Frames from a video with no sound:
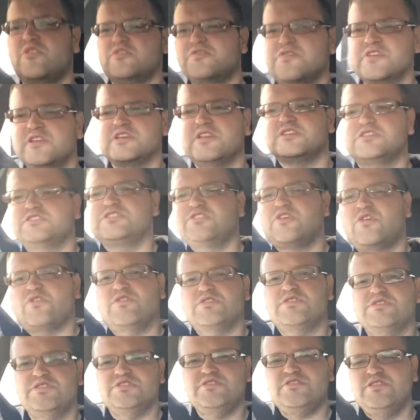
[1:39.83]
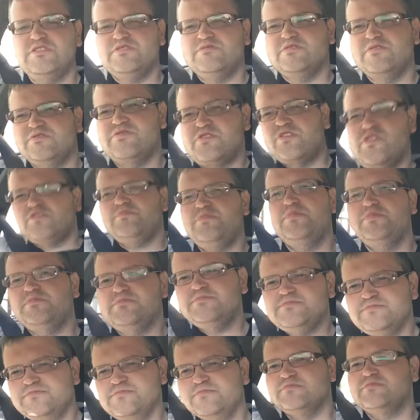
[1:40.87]
we're off to get stuck tonight with Rob.
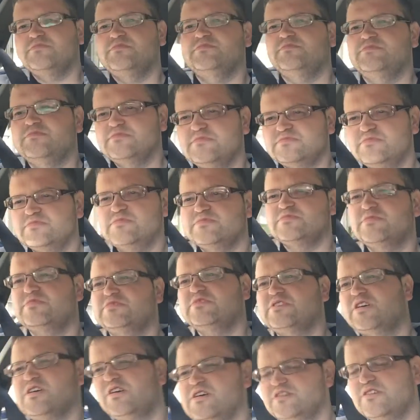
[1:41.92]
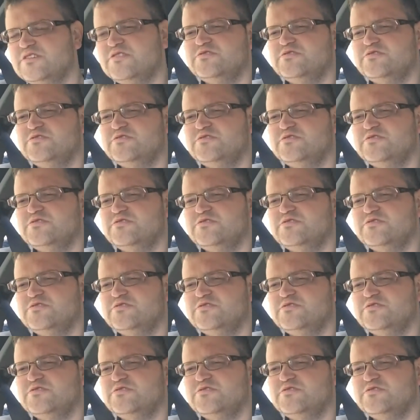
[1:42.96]
So,